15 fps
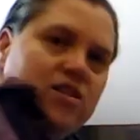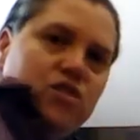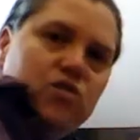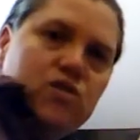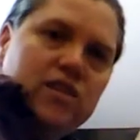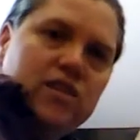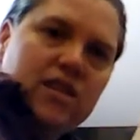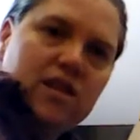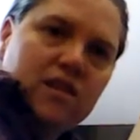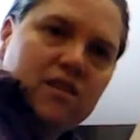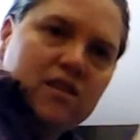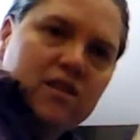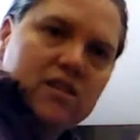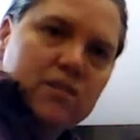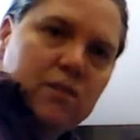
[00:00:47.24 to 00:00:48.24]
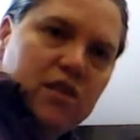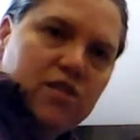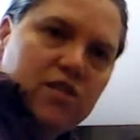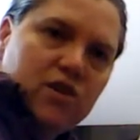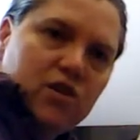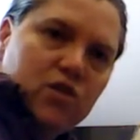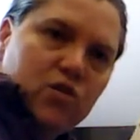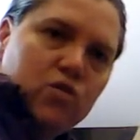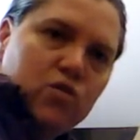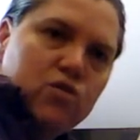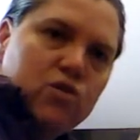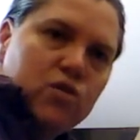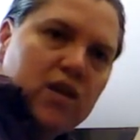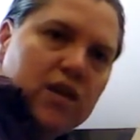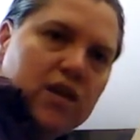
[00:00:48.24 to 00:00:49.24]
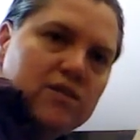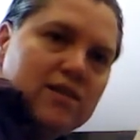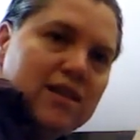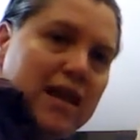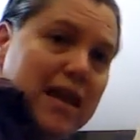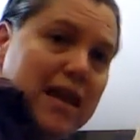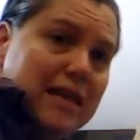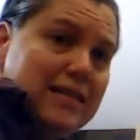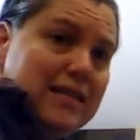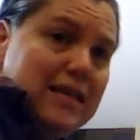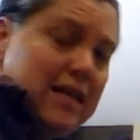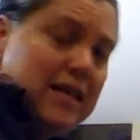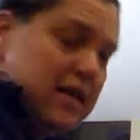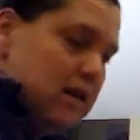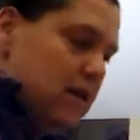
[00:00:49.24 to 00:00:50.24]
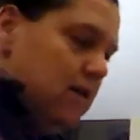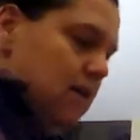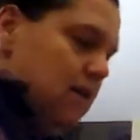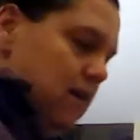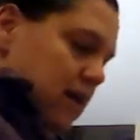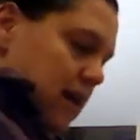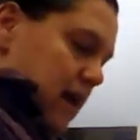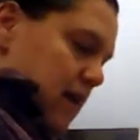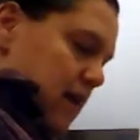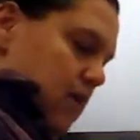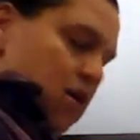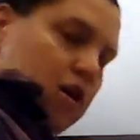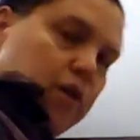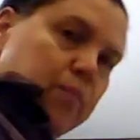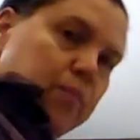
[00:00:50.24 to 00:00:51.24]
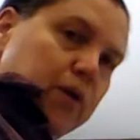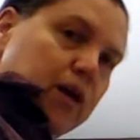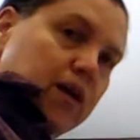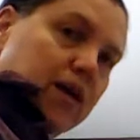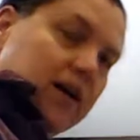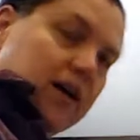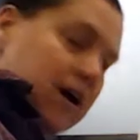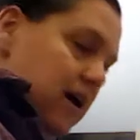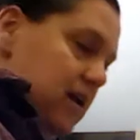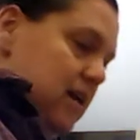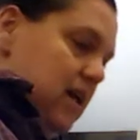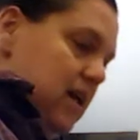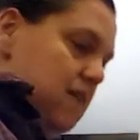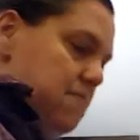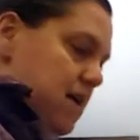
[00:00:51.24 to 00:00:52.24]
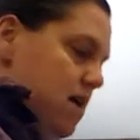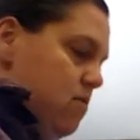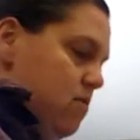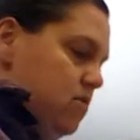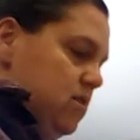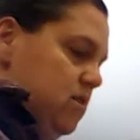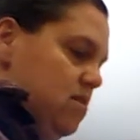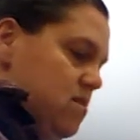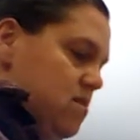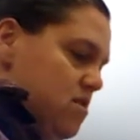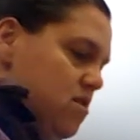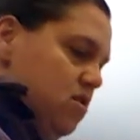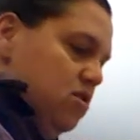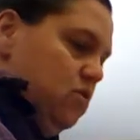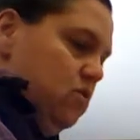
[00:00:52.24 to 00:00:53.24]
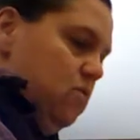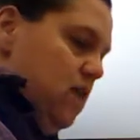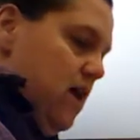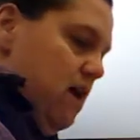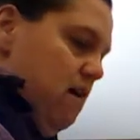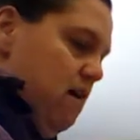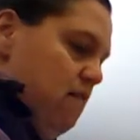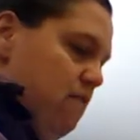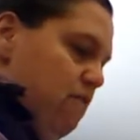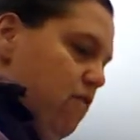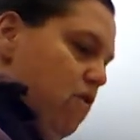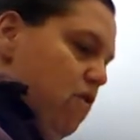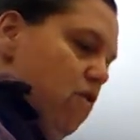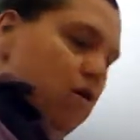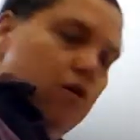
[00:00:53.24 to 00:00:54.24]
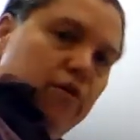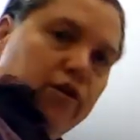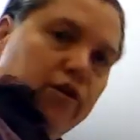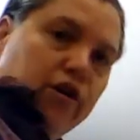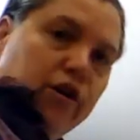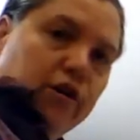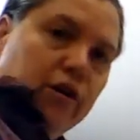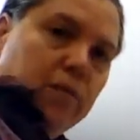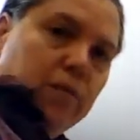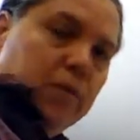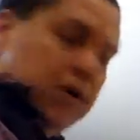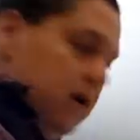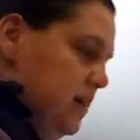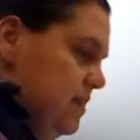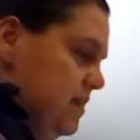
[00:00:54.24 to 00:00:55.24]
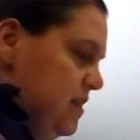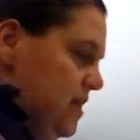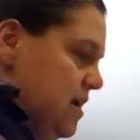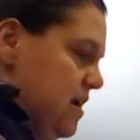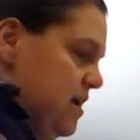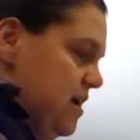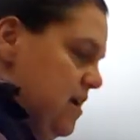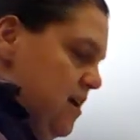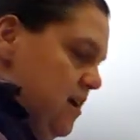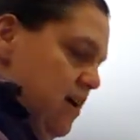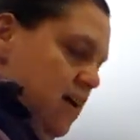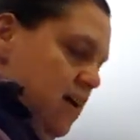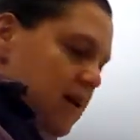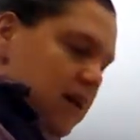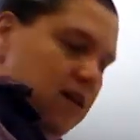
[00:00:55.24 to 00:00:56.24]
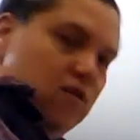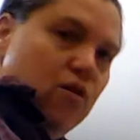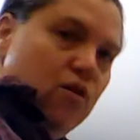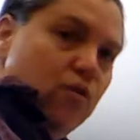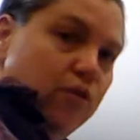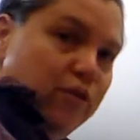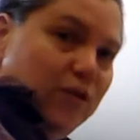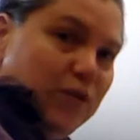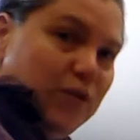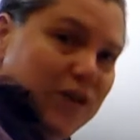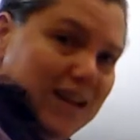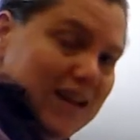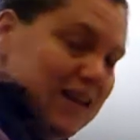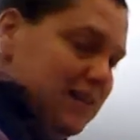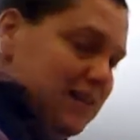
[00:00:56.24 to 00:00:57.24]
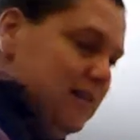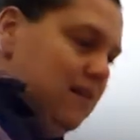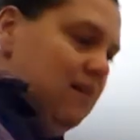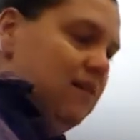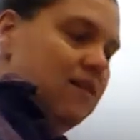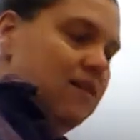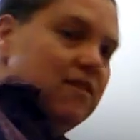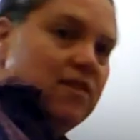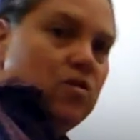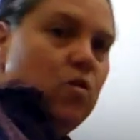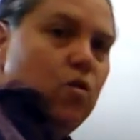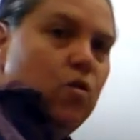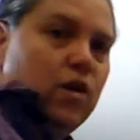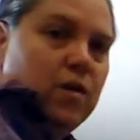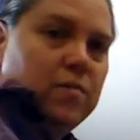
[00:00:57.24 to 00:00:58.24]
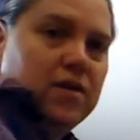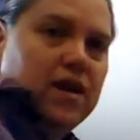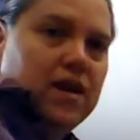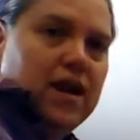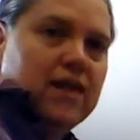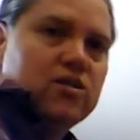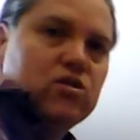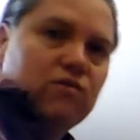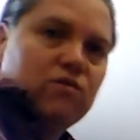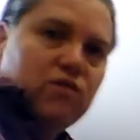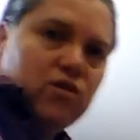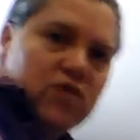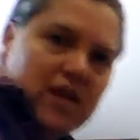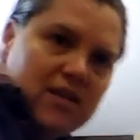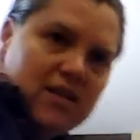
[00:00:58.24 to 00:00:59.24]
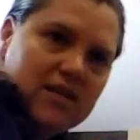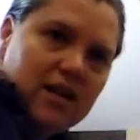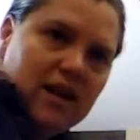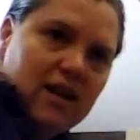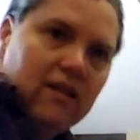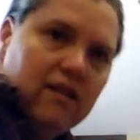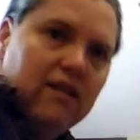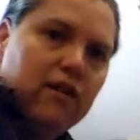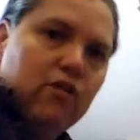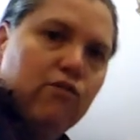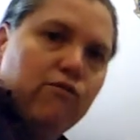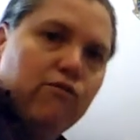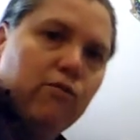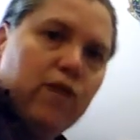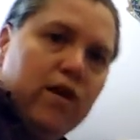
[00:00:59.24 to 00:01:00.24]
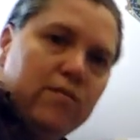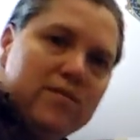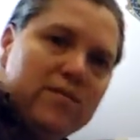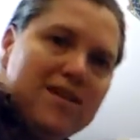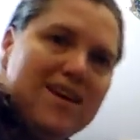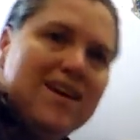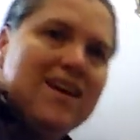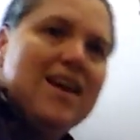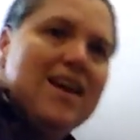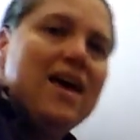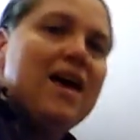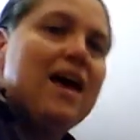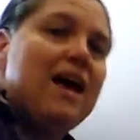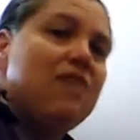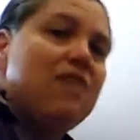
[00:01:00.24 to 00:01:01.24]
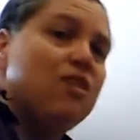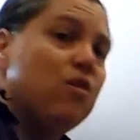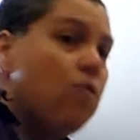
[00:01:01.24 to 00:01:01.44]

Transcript: did you see that this month the new 2018 catalog product guide came out? So we have all the current pricing and all the goodies that the whole company has. So if you tend to get a little overwhelmed at the